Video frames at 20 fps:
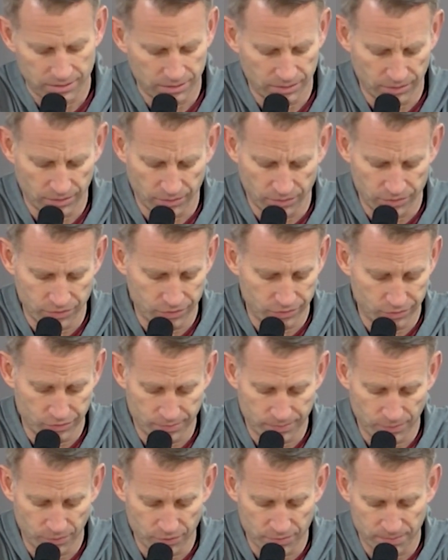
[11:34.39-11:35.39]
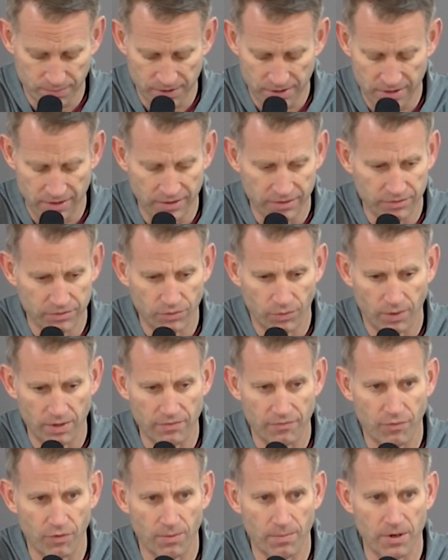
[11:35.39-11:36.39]
it was supposed to be the
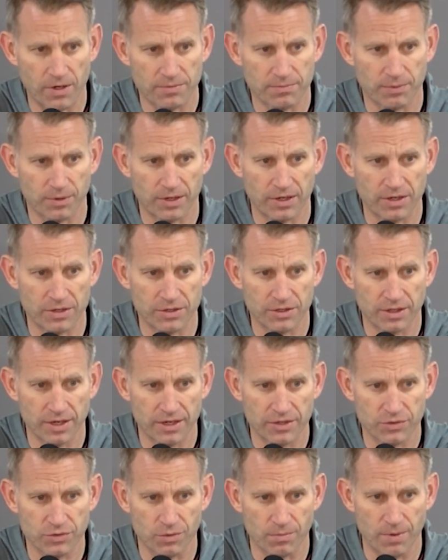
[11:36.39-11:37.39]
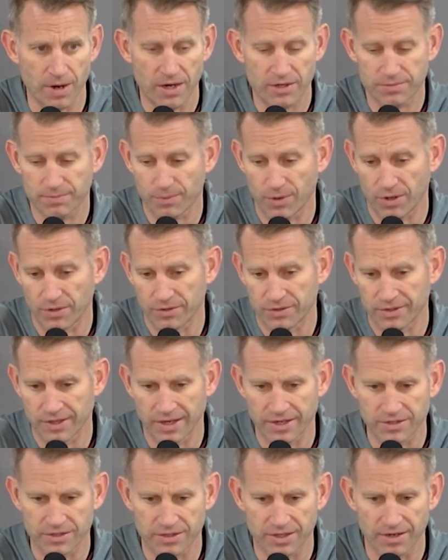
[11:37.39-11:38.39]
24 best players in high school basketball. It's
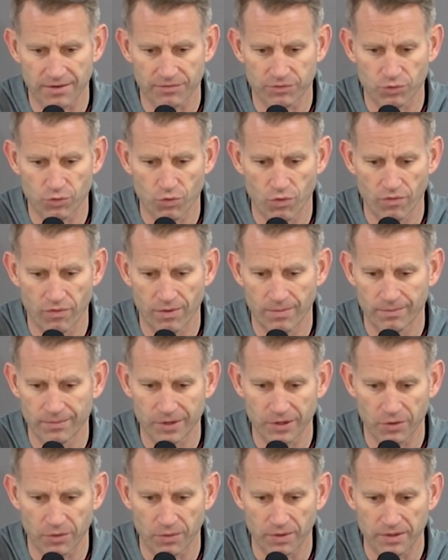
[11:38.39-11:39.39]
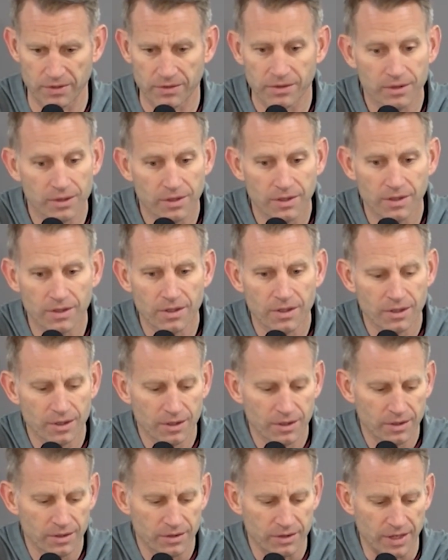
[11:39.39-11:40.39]
nice to have two of them. You know, when
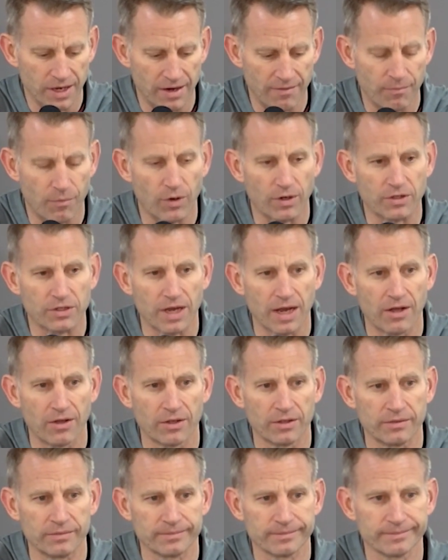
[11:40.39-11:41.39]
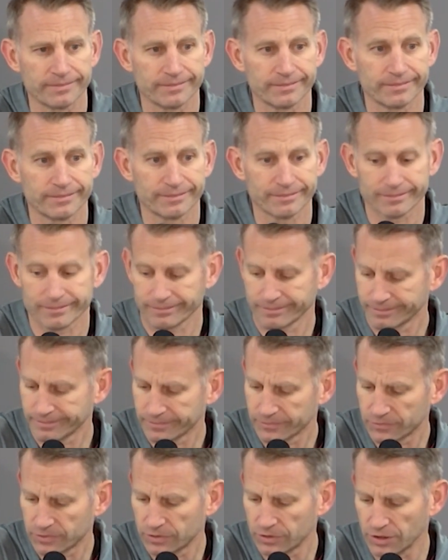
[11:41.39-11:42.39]
you have more talent,
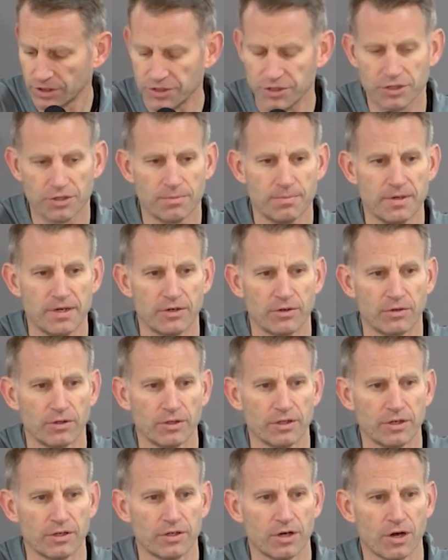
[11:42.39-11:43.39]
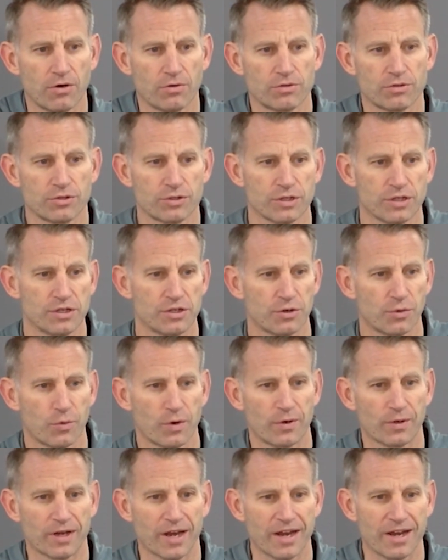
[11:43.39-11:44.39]
it's easier to be a really good coach, it's easier to
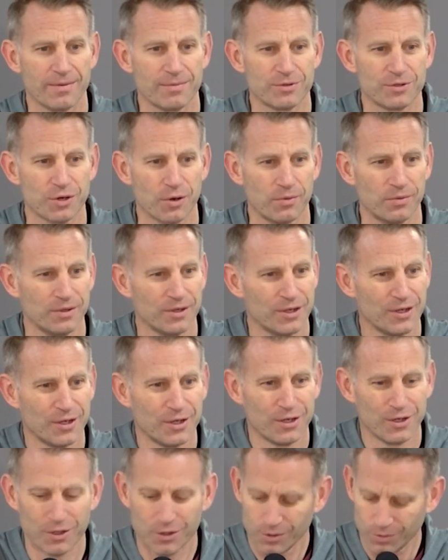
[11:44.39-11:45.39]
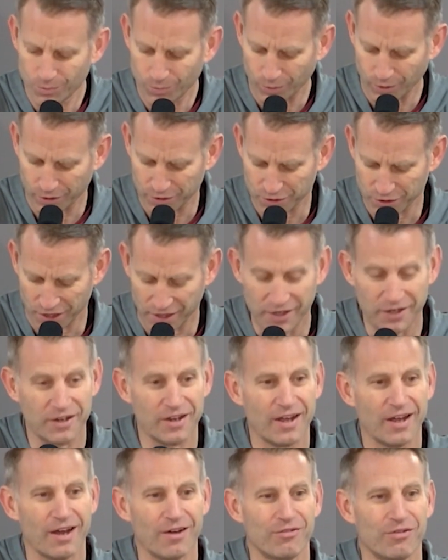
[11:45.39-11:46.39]
win games. So we're excited
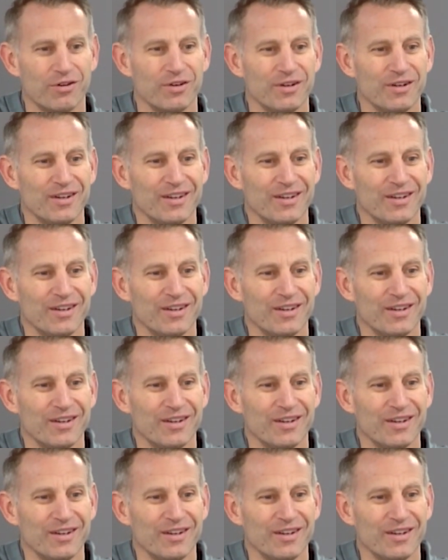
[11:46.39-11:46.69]
to have